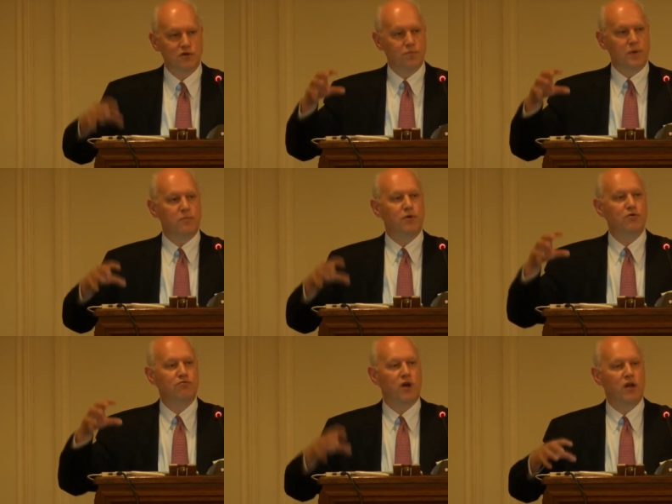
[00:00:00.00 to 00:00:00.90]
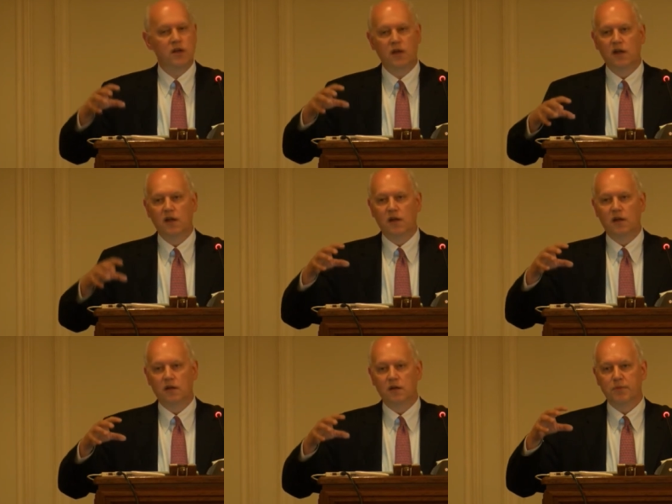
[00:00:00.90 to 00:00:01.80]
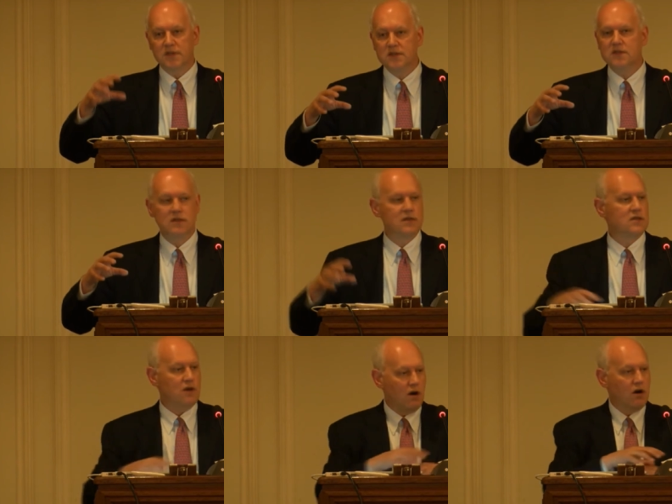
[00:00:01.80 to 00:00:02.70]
So the people who run the businesses